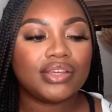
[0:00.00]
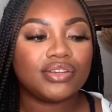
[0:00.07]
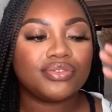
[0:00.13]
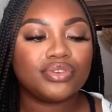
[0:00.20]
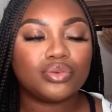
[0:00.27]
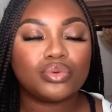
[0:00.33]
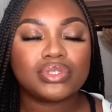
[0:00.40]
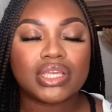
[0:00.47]

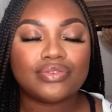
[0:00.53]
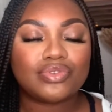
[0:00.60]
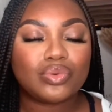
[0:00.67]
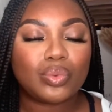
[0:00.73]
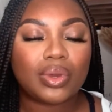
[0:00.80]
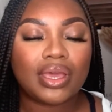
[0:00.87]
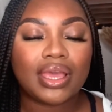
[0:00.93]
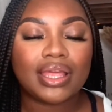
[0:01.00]
everything was
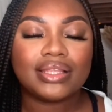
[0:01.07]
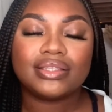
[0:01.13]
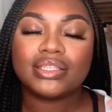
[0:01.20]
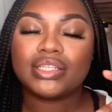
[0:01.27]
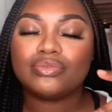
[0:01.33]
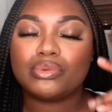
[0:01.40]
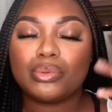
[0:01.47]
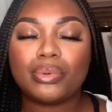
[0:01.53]
everywhere and
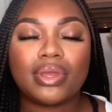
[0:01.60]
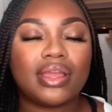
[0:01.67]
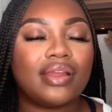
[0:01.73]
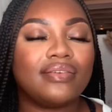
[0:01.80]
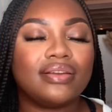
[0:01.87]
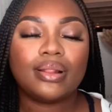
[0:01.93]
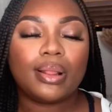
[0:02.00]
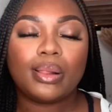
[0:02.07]
didn't prepare
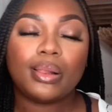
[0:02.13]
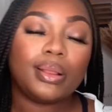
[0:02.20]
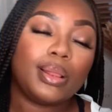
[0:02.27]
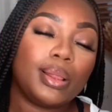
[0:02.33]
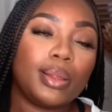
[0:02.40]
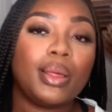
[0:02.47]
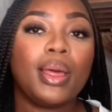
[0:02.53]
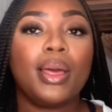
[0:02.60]
blah, blah,
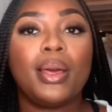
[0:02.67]
blah.